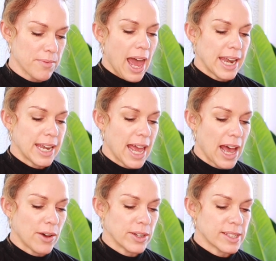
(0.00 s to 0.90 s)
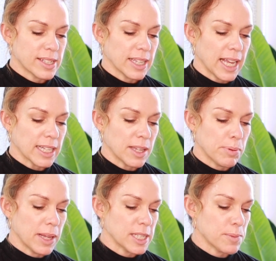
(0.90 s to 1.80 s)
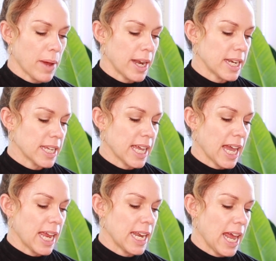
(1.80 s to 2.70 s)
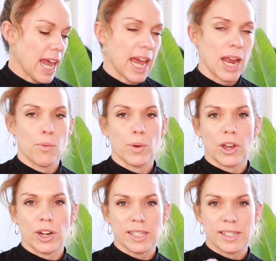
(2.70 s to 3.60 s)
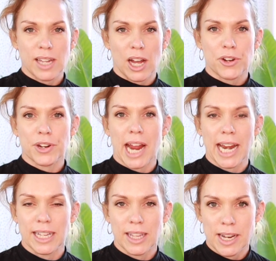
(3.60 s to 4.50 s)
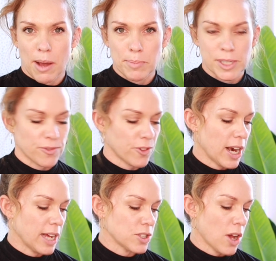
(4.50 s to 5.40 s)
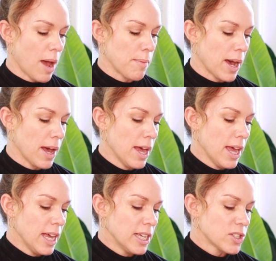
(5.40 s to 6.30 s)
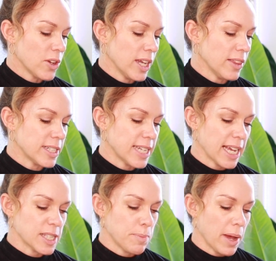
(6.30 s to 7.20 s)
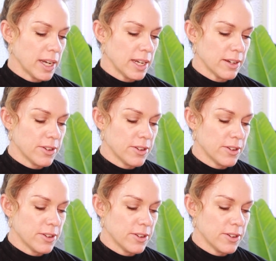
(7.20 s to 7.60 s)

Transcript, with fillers: and now select the plus button again and we're gonna start creating the numbers for our timer. So hit the text button